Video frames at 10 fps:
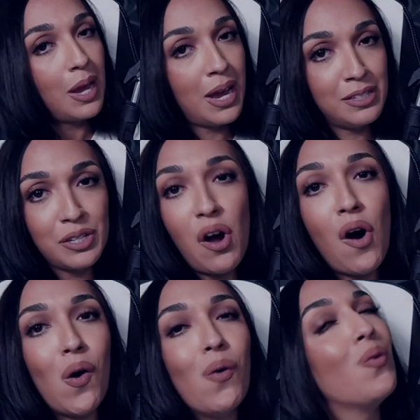And
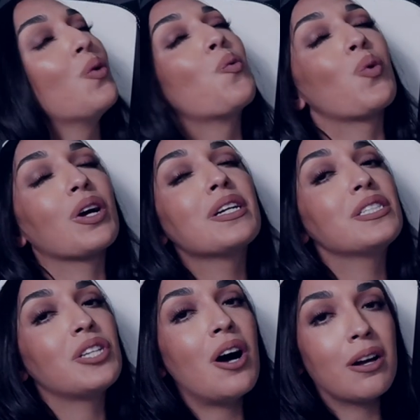oh, we're going
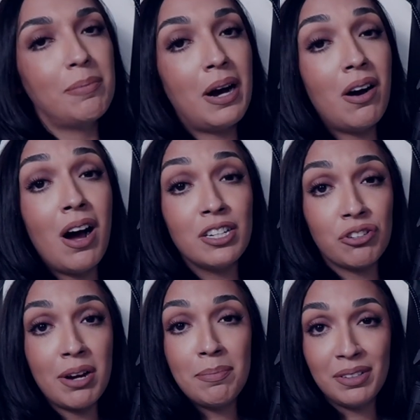to talk about
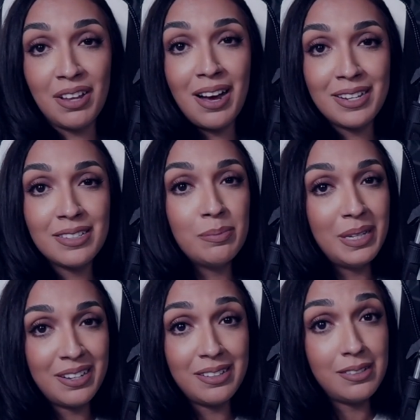Andre Balazs
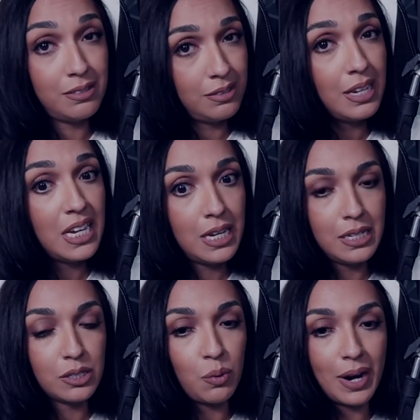because
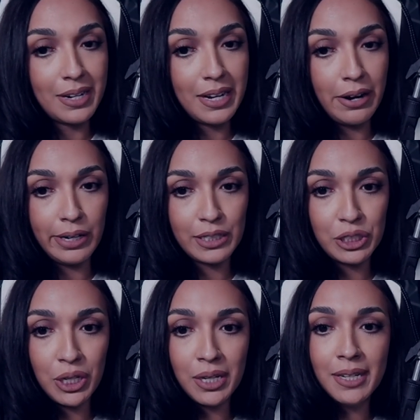he's quite a
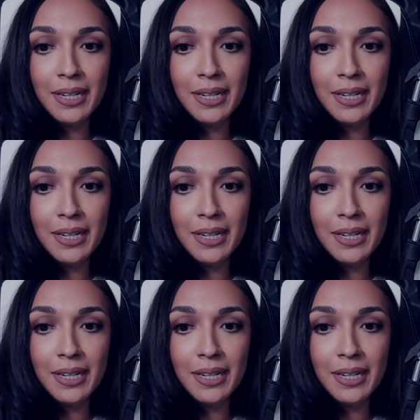character.